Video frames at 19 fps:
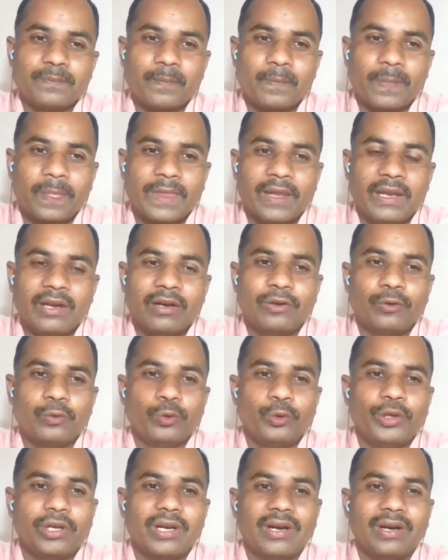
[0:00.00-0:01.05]
here
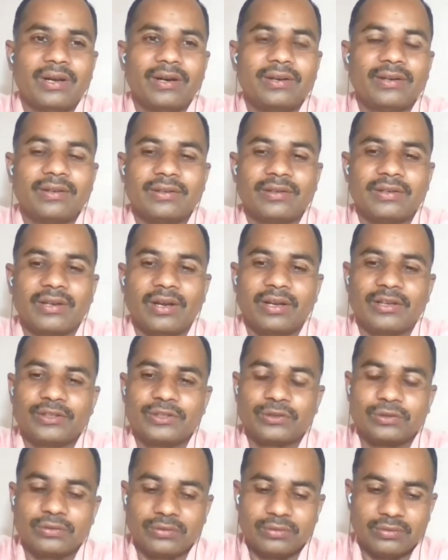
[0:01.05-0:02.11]
we are.
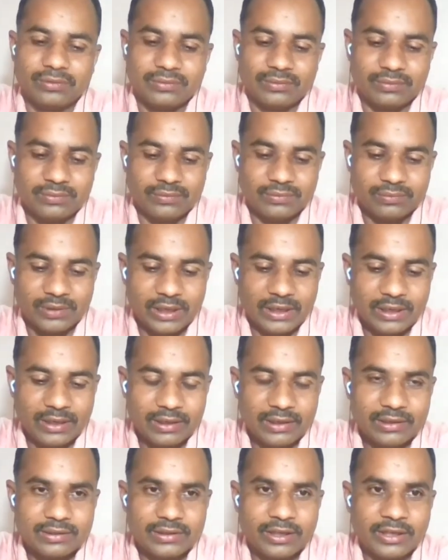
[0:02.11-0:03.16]
So
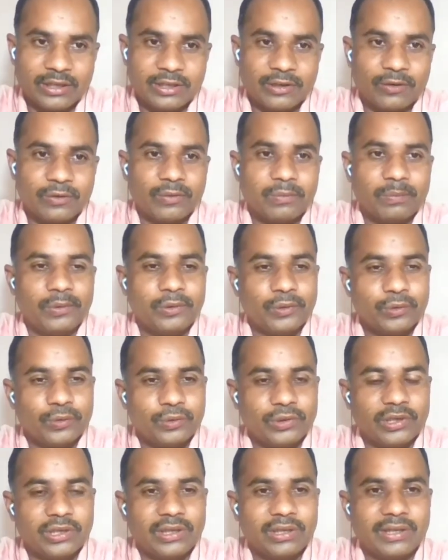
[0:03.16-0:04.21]
while thinking of
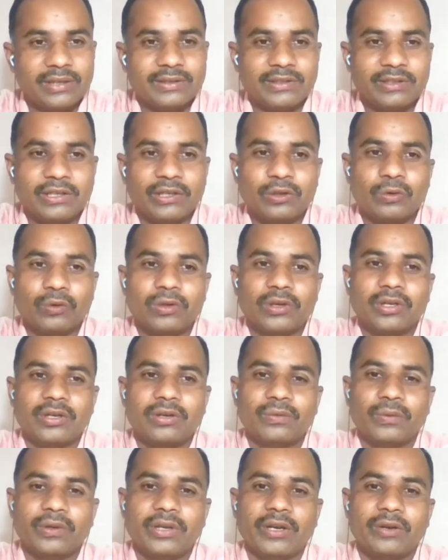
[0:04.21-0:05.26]
plural and singular,
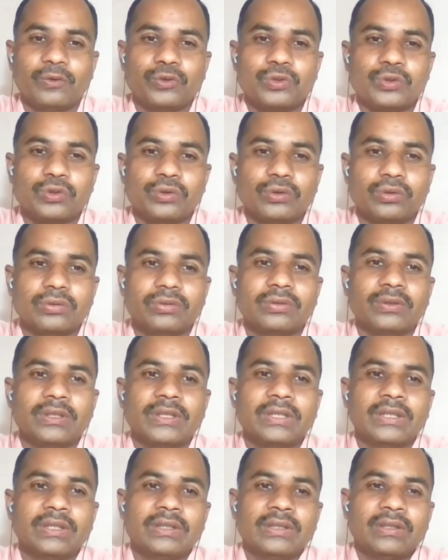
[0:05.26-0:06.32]
we have to
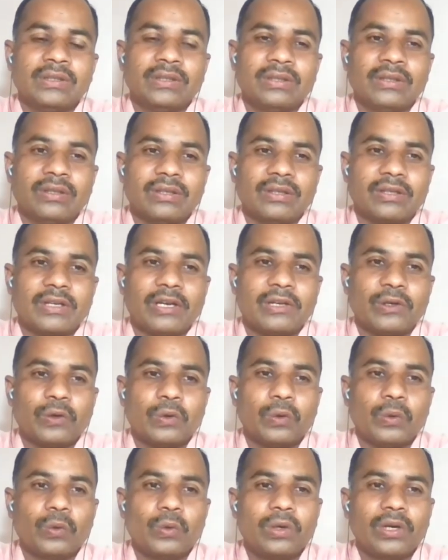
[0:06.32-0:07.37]

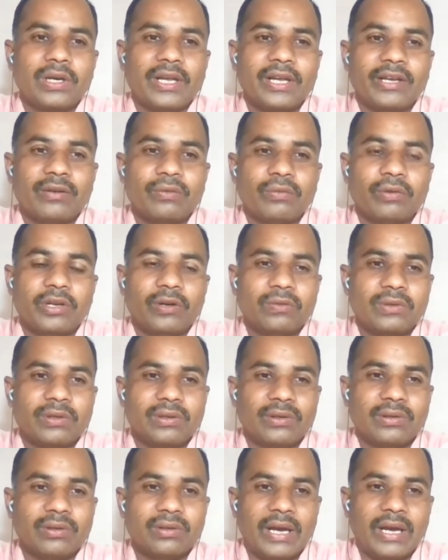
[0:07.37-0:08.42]
conclude, like we have
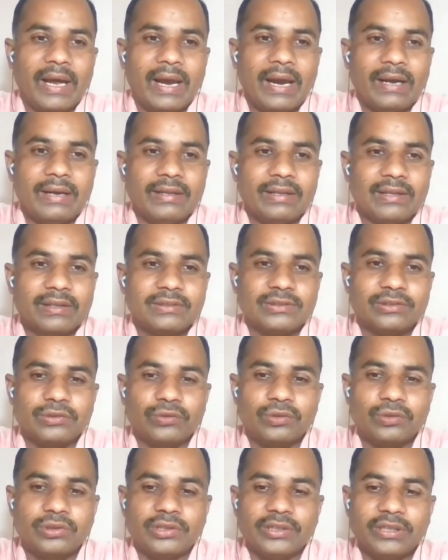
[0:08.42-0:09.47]
to add yes
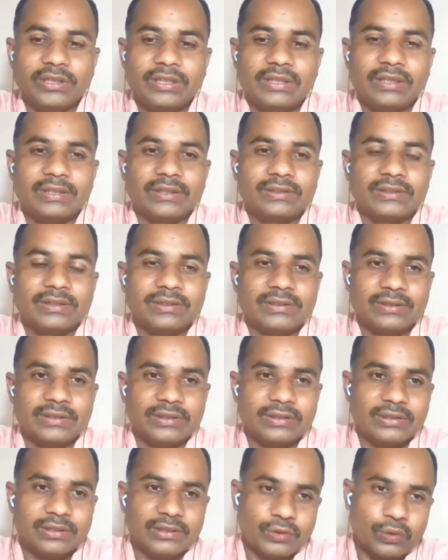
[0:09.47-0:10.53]
or es in
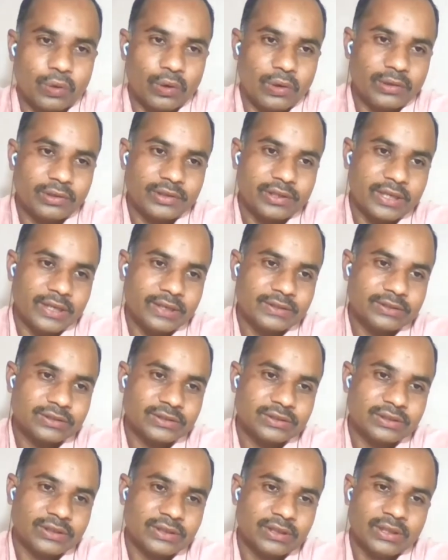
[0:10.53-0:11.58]
certain
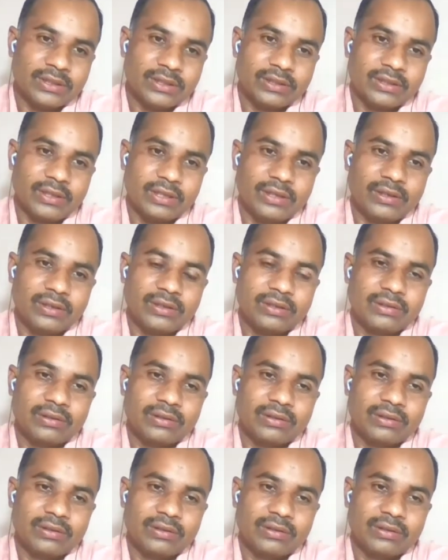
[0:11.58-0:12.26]
contexts. Then